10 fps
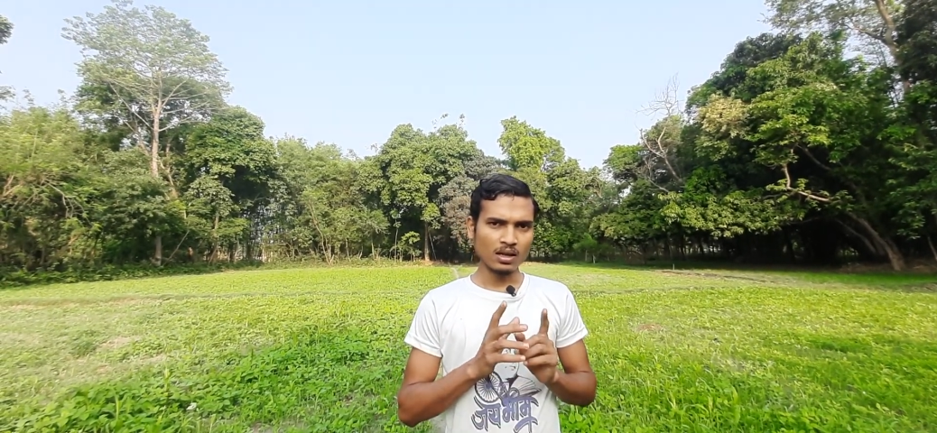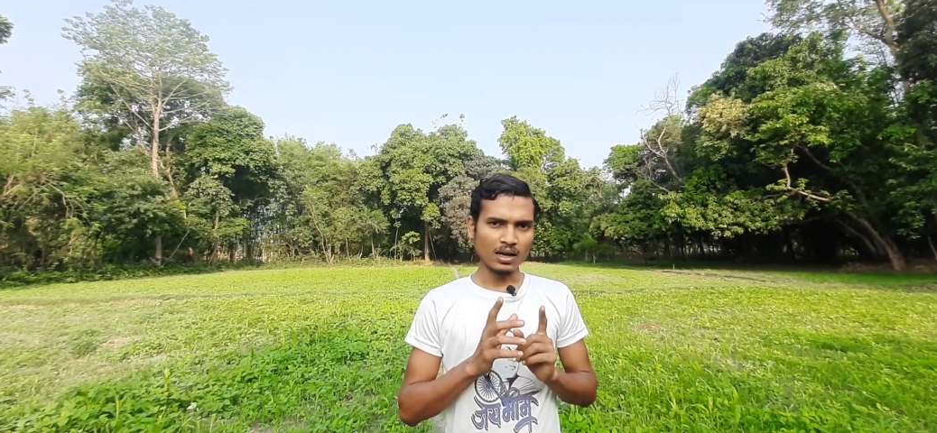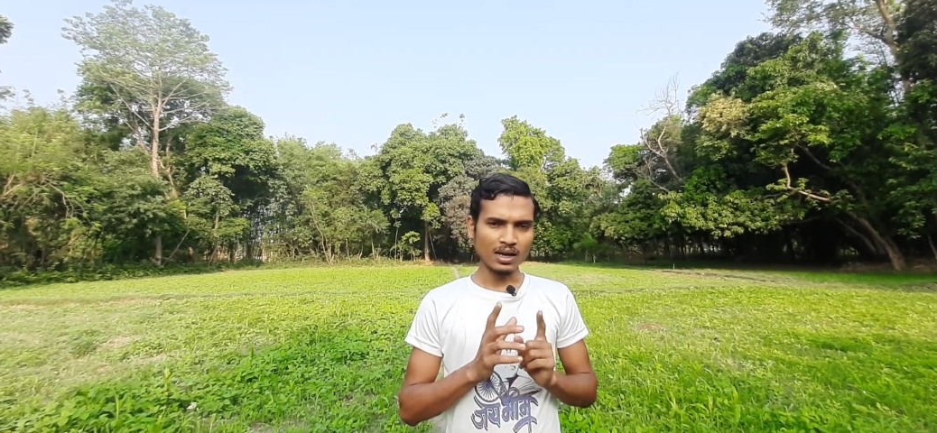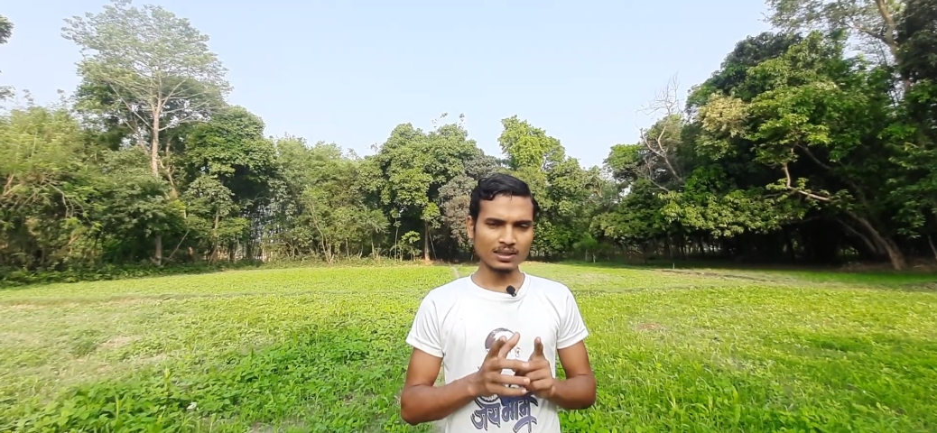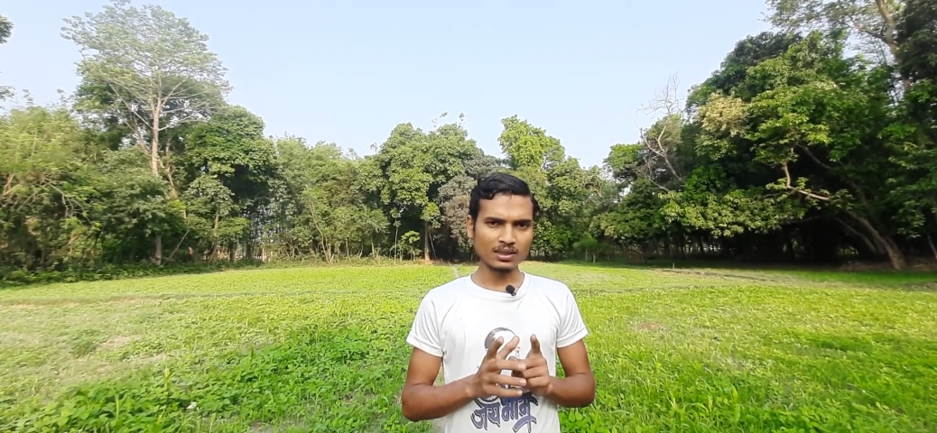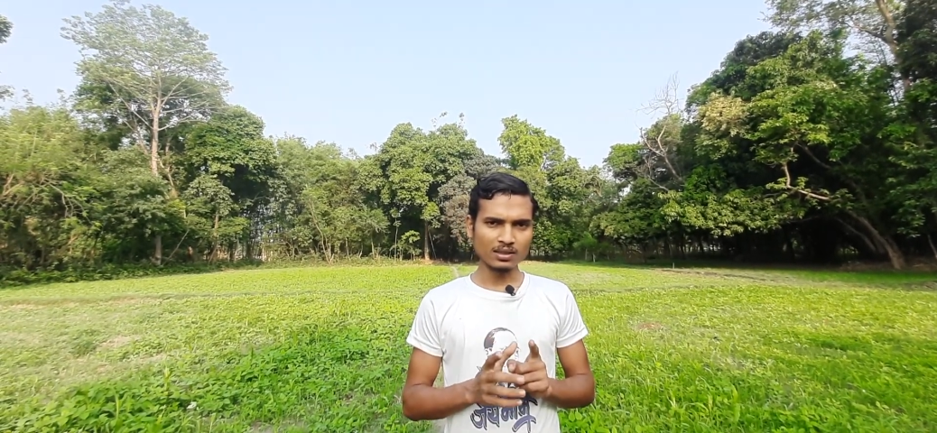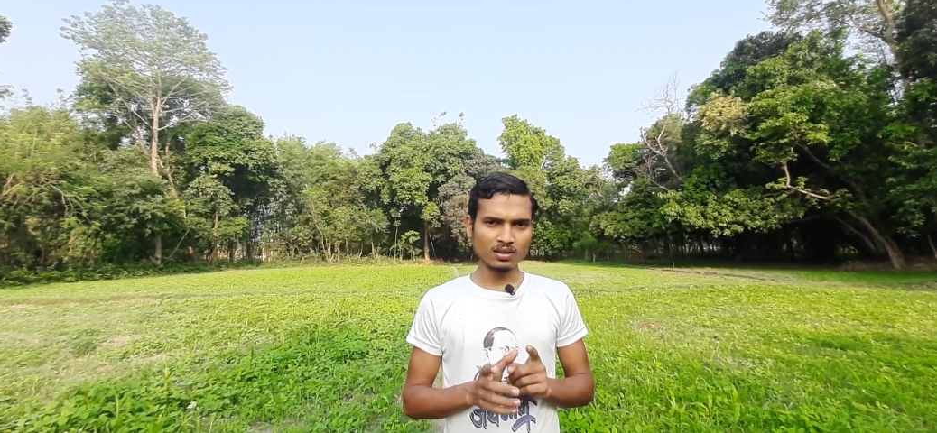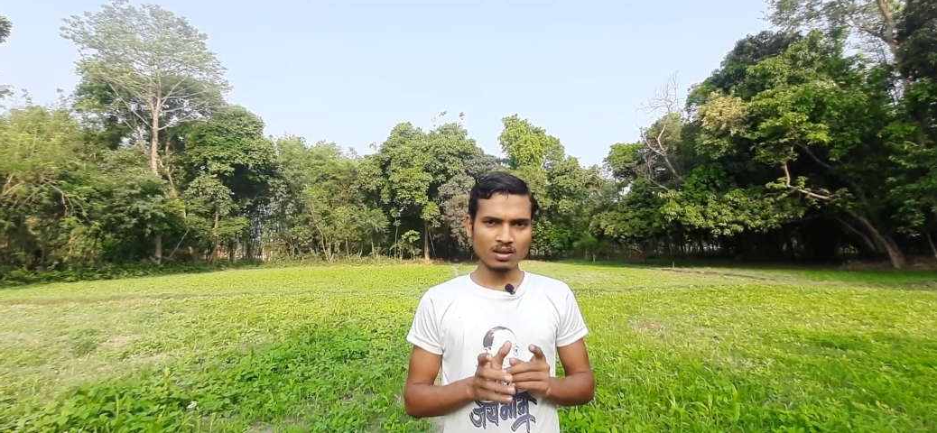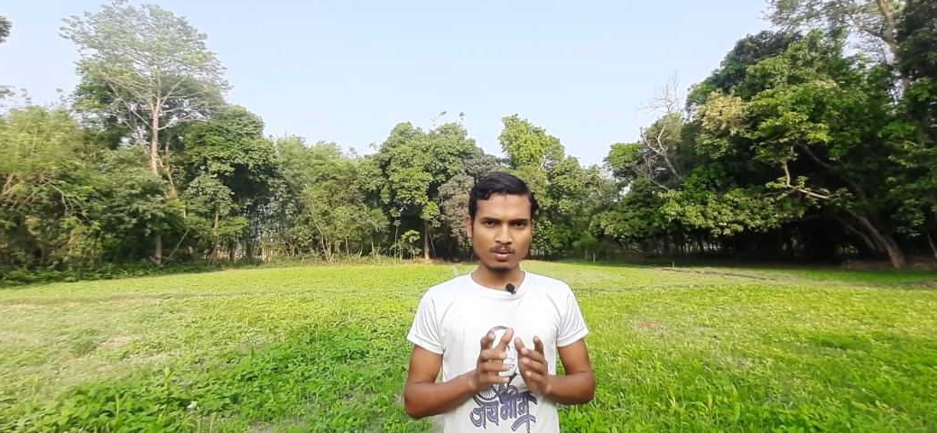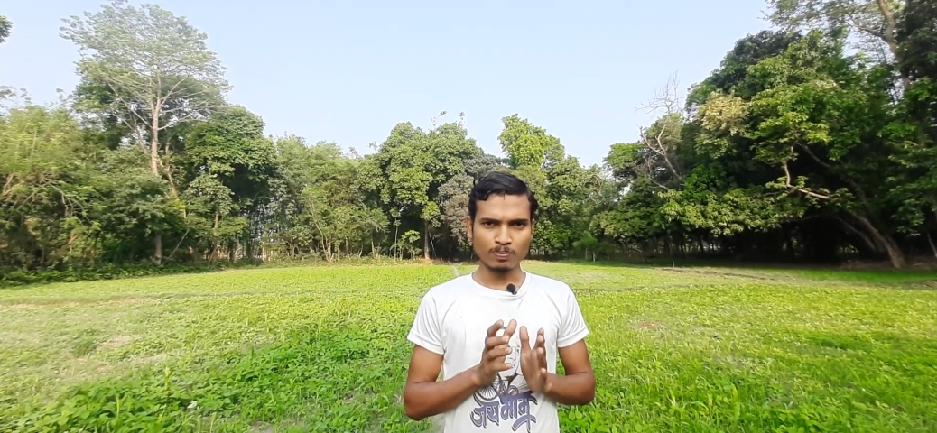I think
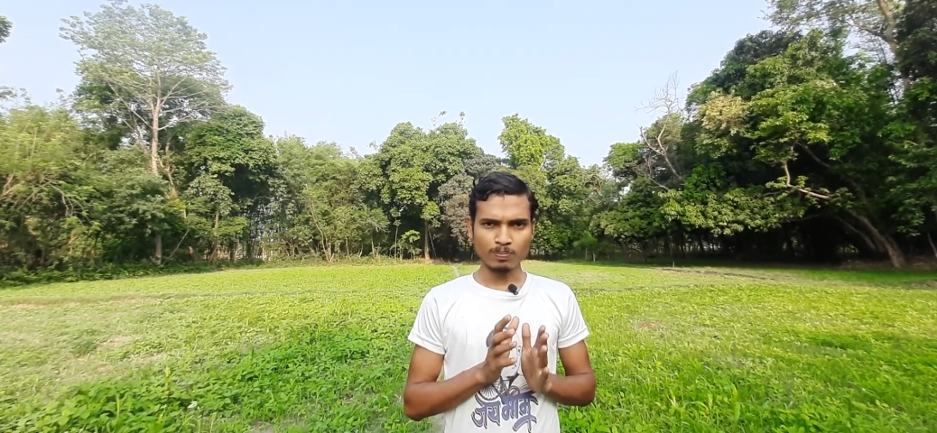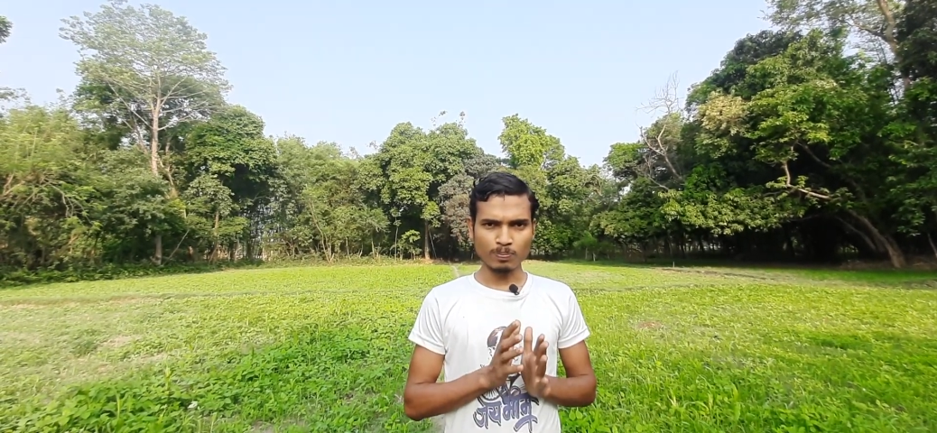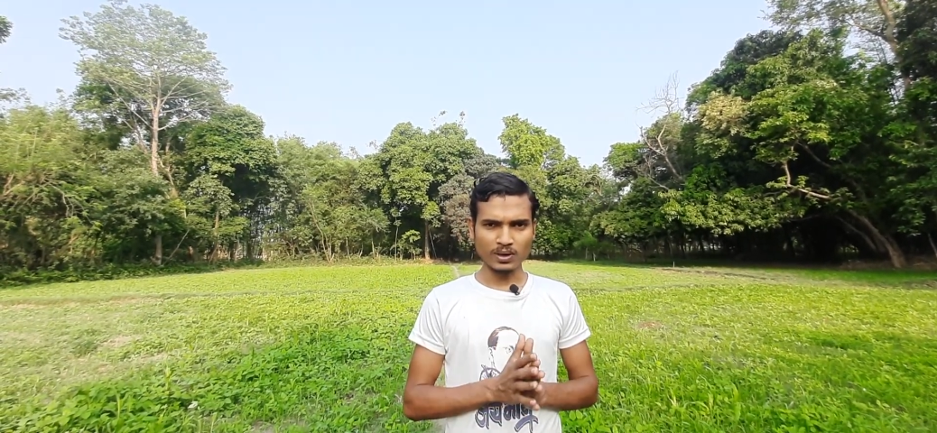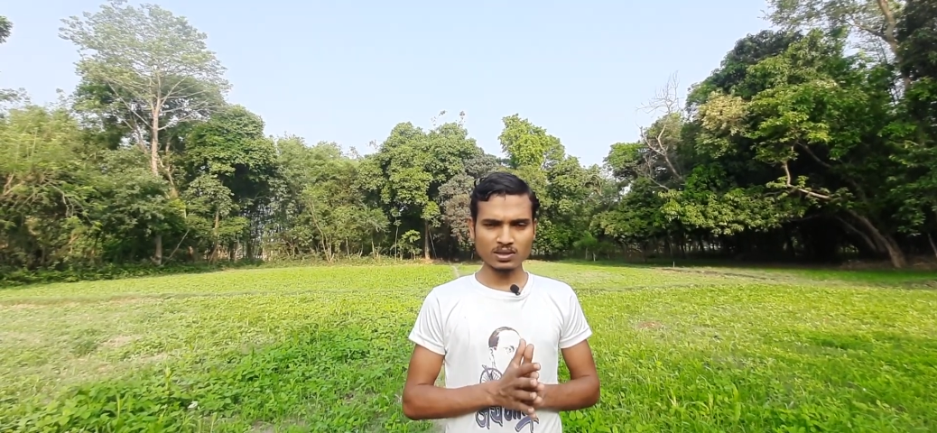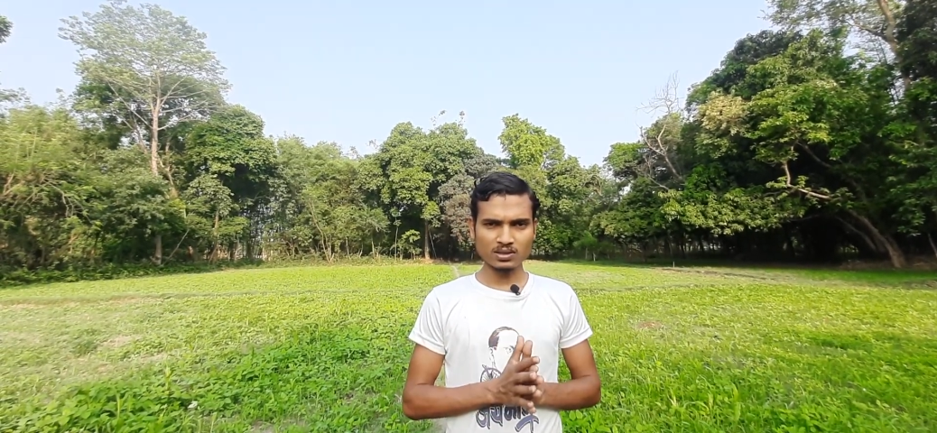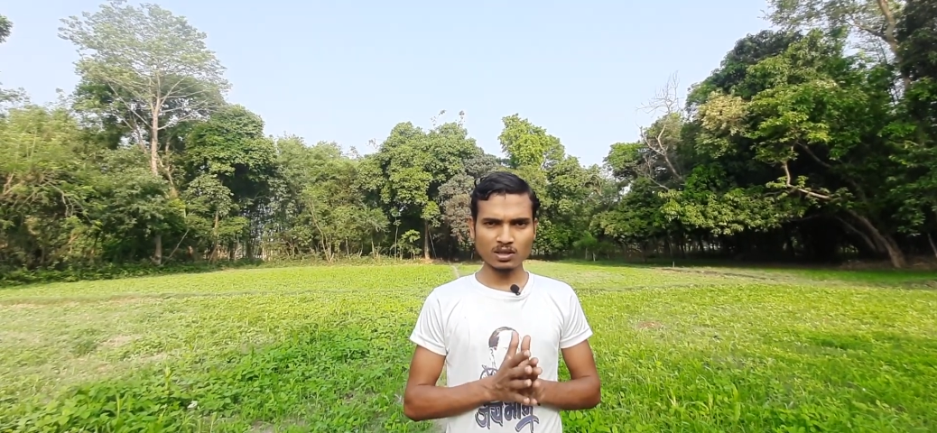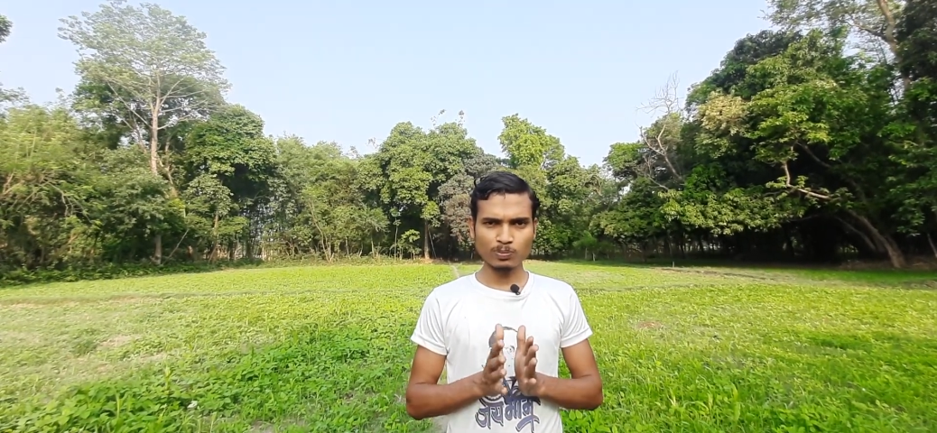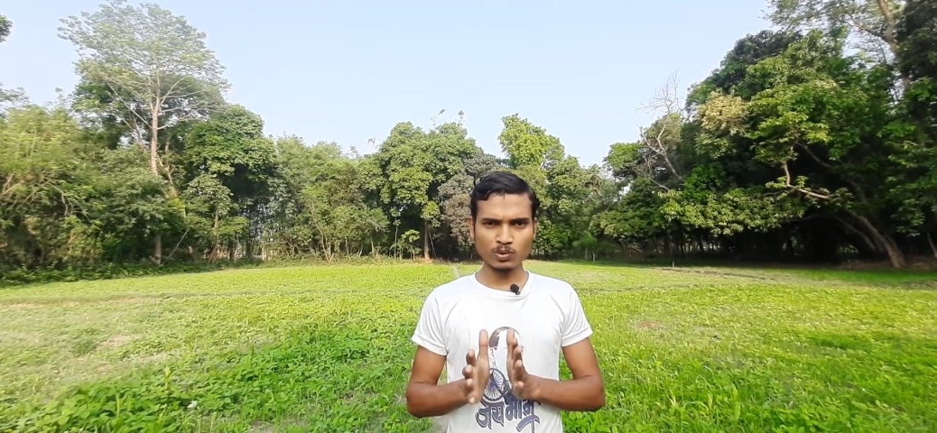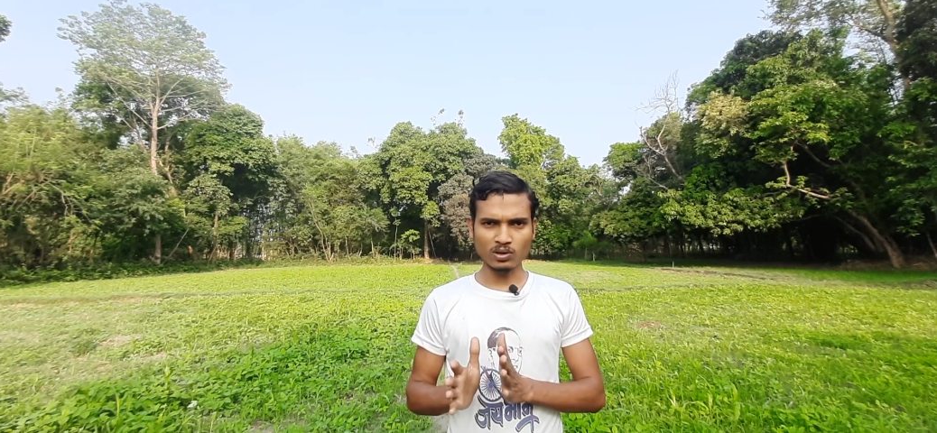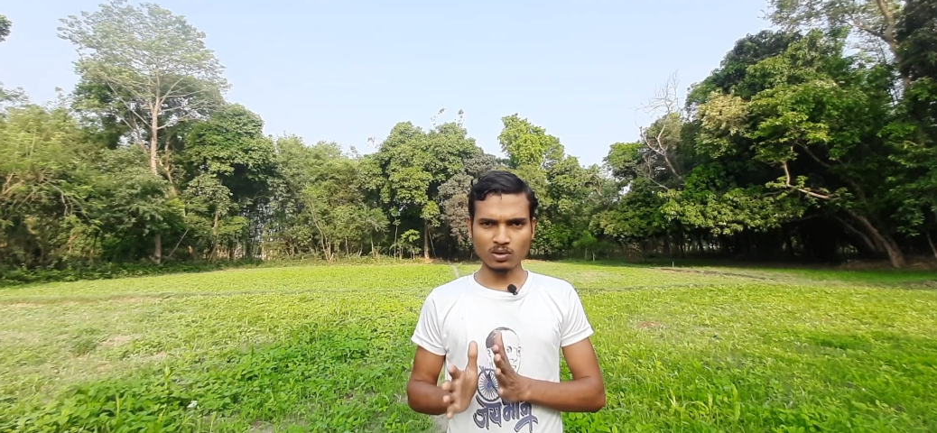personal
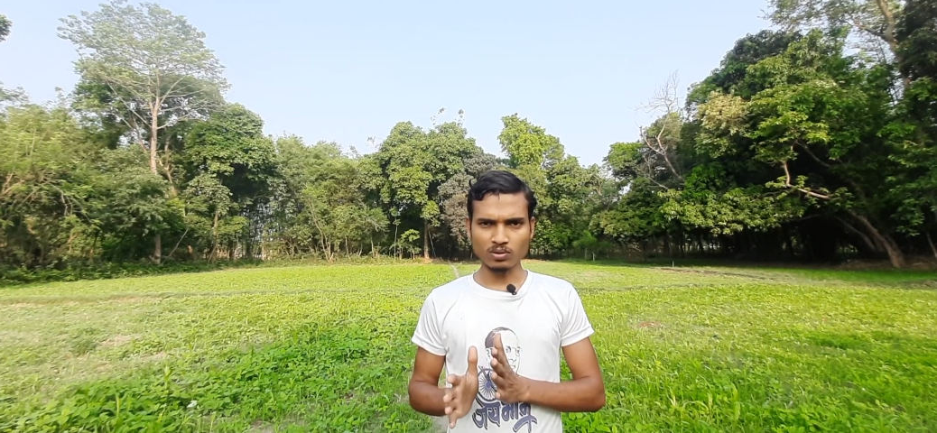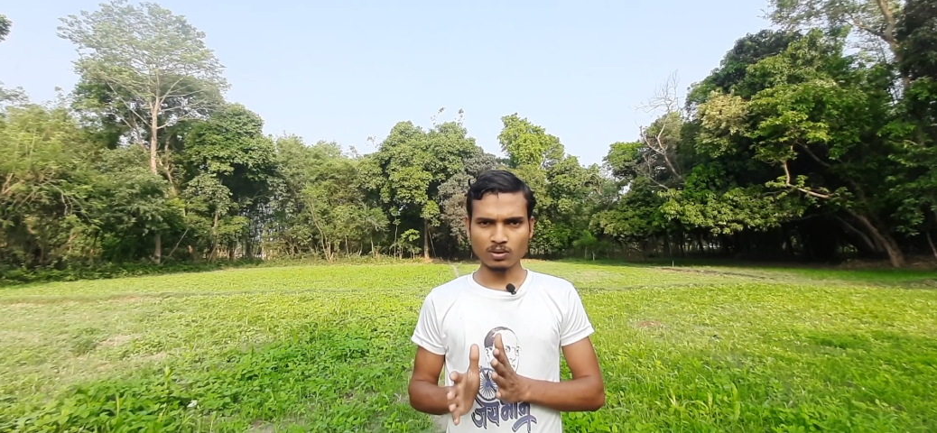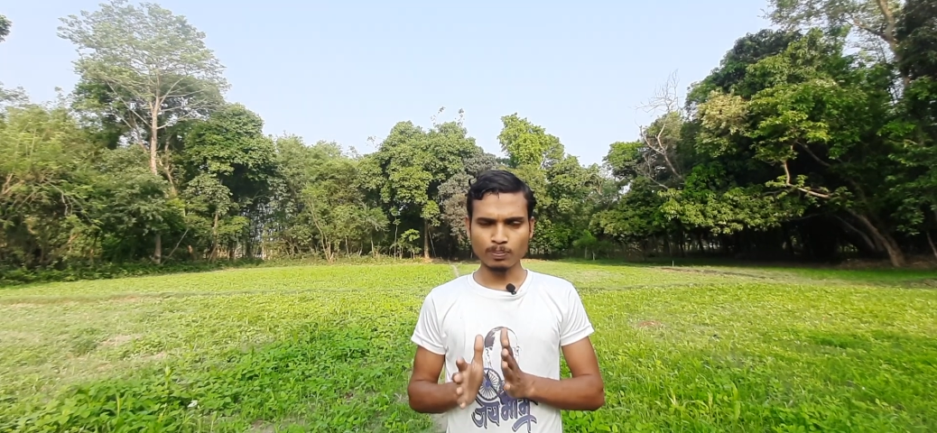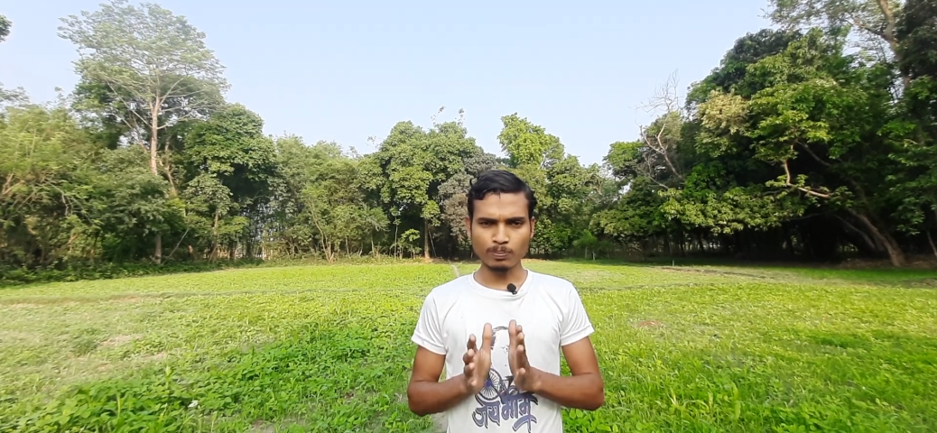pronoun,